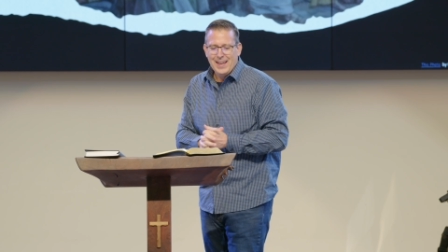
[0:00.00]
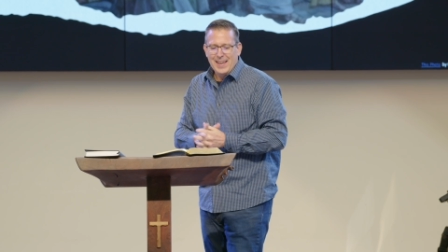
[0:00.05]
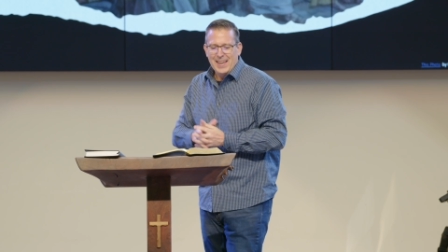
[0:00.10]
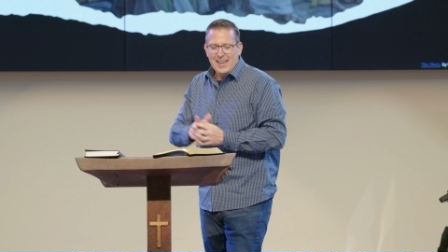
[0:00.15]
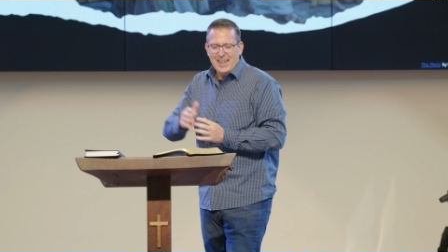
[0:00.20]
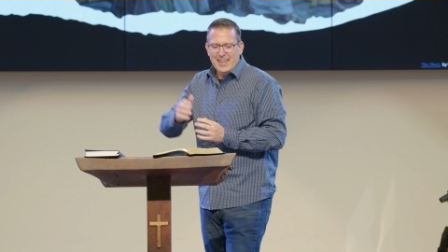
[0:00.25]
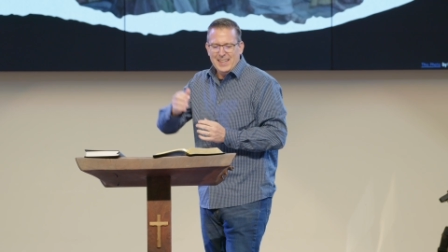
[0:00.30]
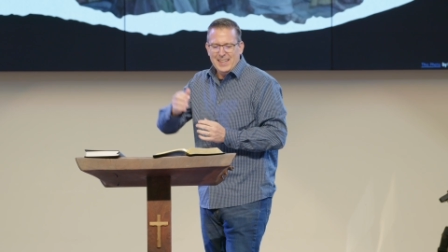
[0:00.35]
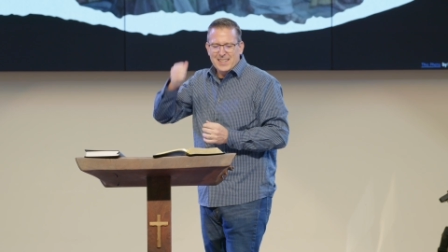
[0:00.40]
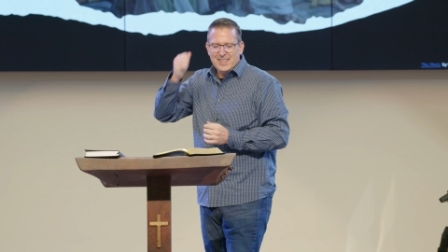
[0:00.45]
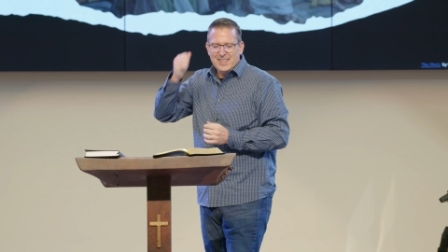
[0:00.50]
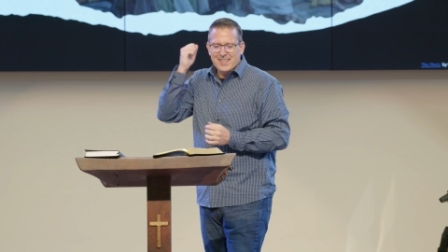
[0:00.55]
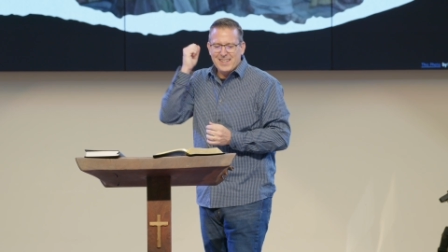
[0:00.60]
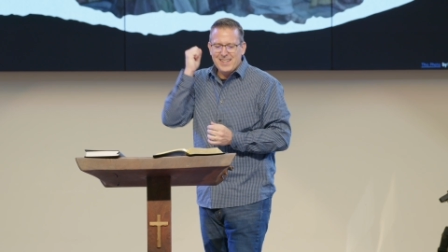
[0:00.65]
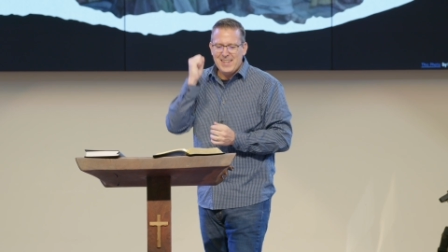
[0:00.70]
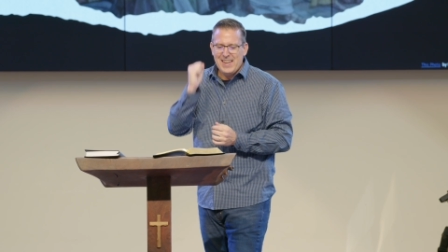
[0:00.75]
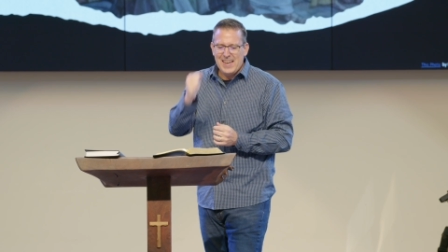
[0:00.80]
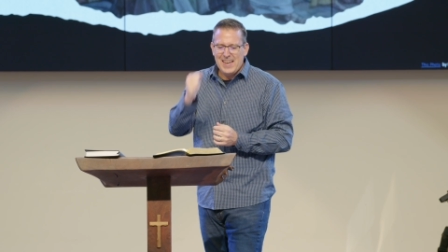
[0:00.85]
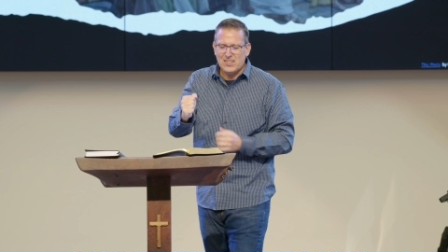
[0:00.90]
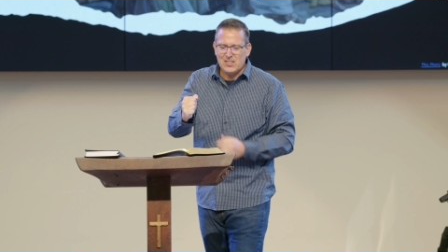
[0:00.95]
It is
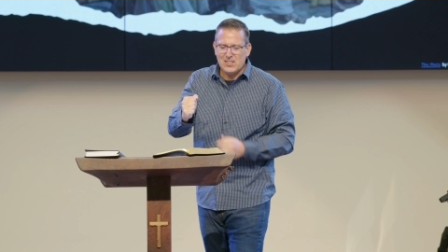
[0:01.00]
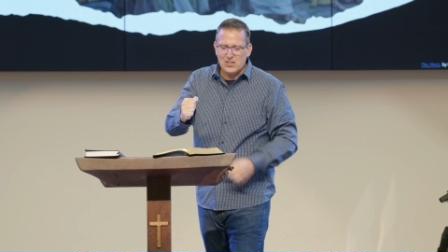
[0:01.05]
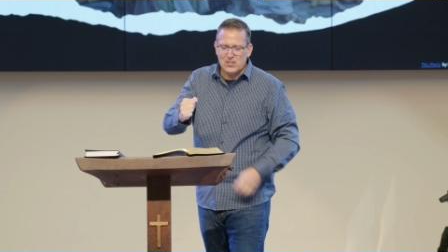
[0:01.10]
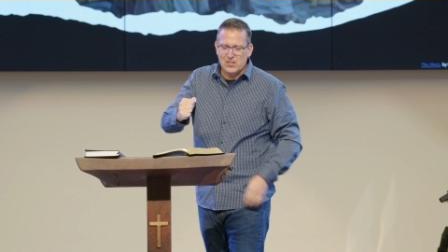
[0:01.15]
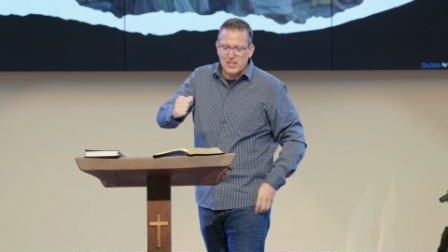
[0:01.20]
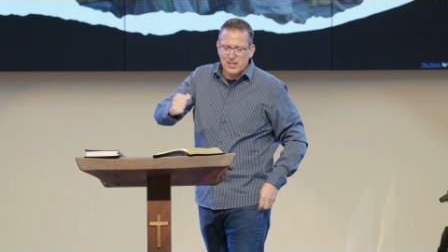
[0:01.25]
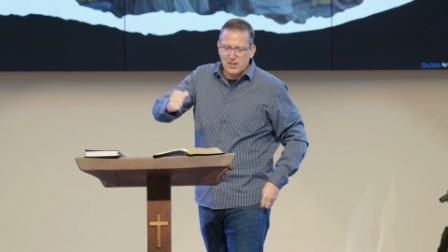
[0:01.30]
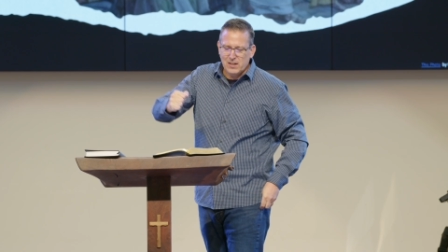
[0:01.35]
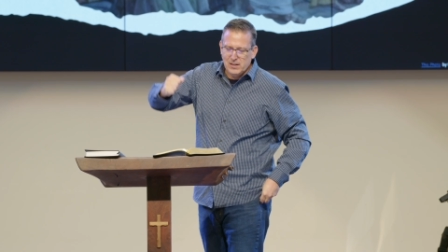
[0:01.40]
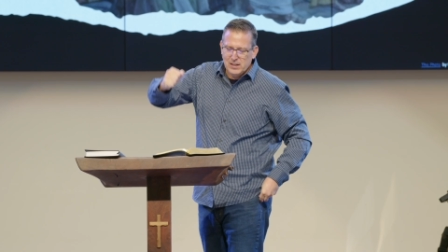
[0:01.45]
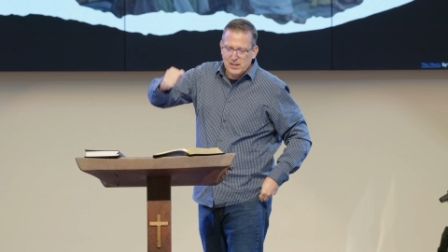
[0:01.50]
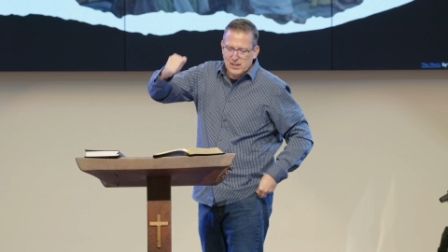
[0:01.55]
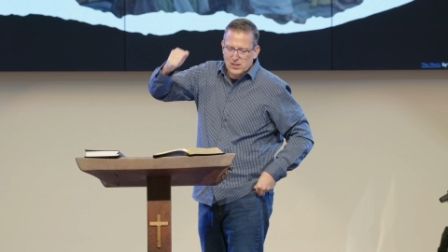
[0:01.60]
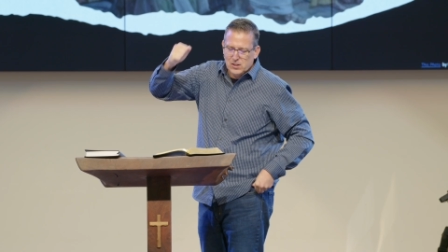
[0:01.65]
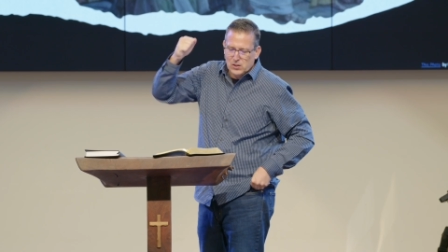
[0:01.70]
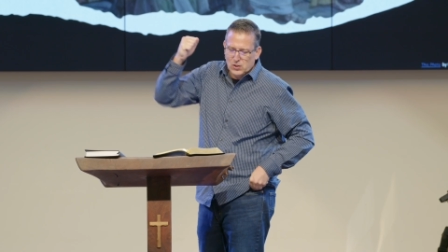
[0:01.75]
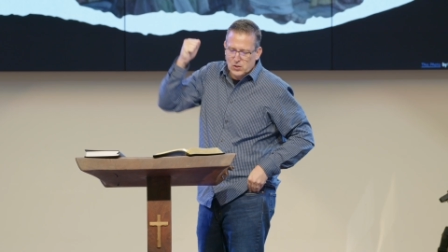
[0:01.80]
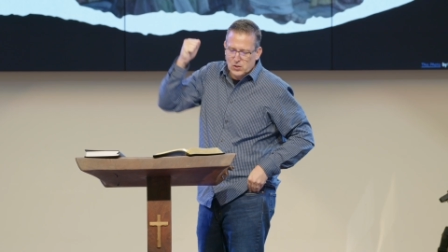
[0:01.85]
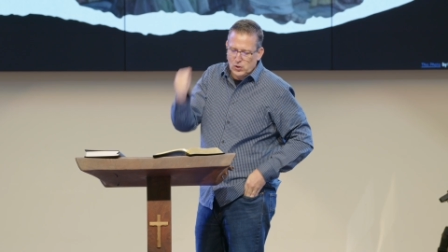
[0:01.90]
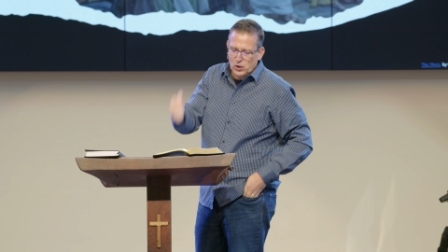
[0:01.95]
necessary
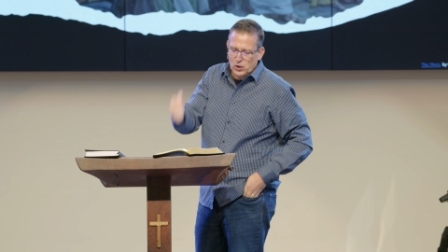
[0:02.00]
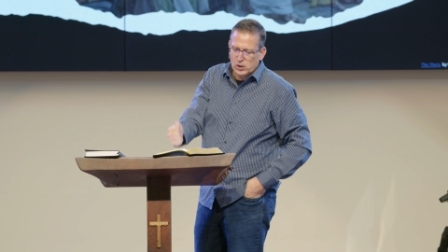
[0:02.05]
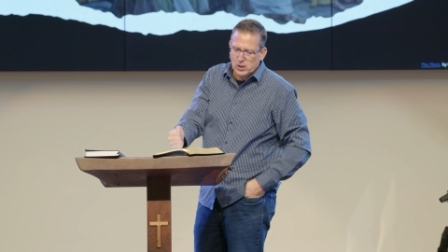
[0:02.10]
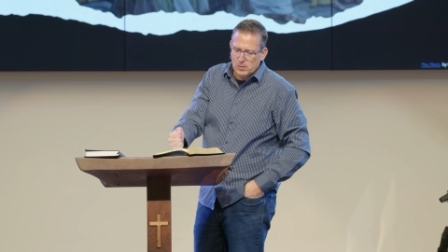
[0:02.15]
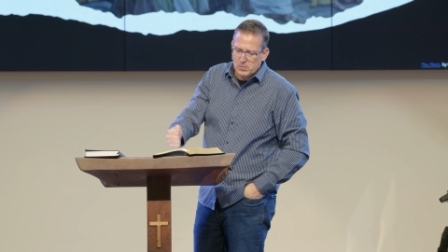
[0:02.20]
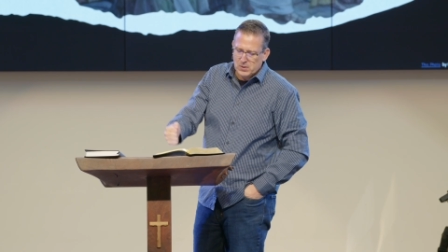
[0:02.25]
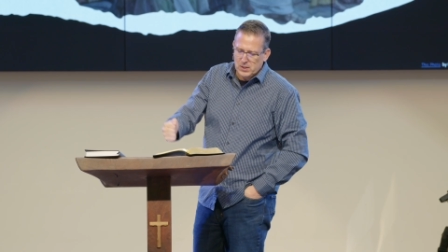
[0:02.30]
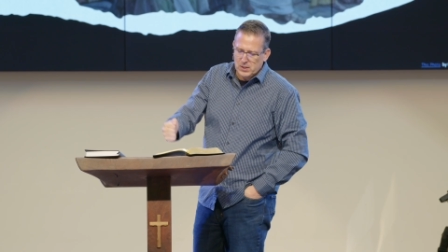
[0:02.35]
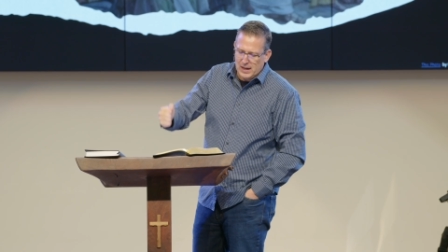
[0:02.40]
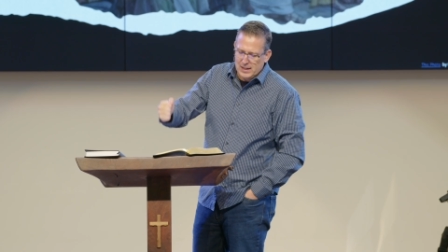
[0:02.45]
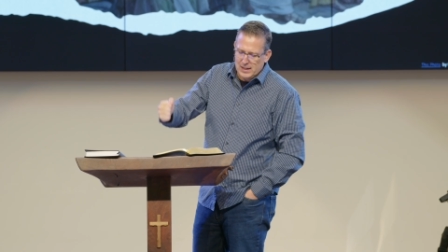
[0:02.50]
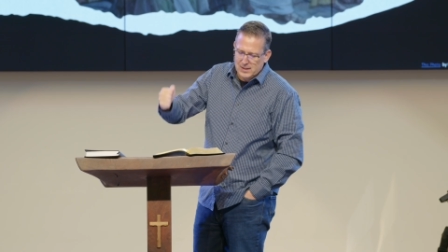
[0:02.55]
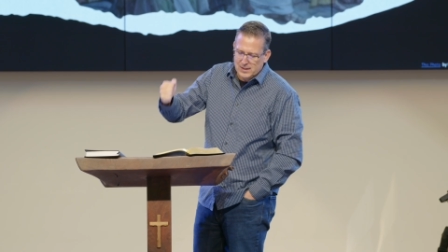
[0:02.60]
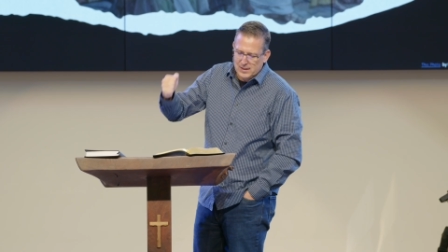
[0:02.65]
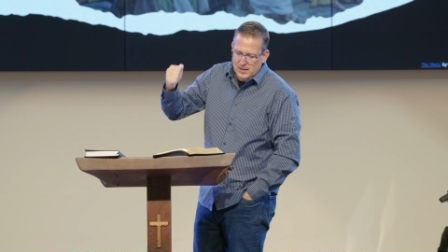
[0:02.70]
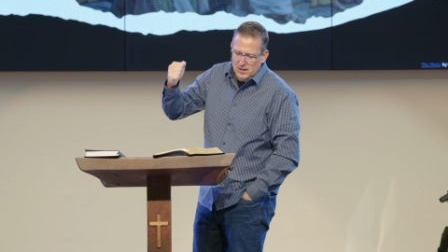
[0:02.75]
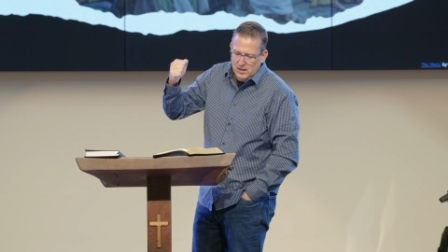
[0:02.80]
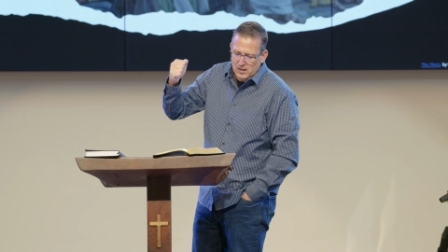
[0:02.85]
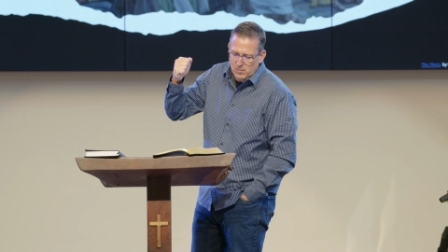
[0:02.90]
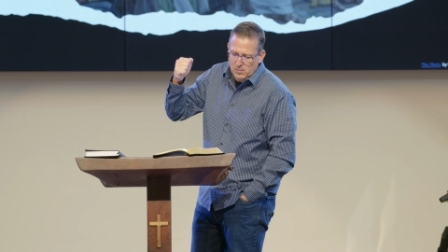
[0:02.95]
to circumcise
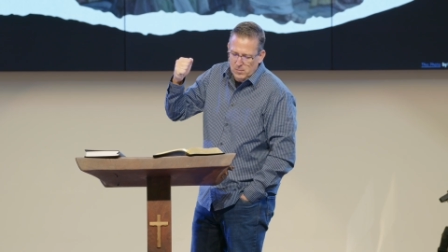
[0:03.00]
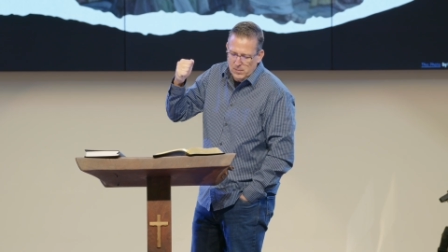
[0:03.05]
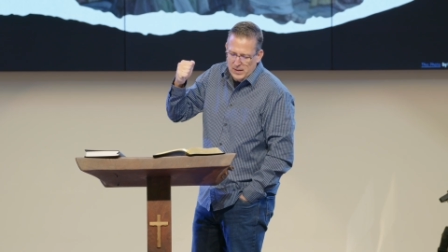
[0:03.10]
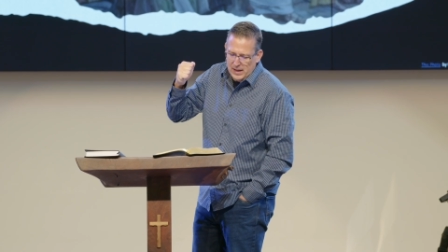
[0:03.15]
them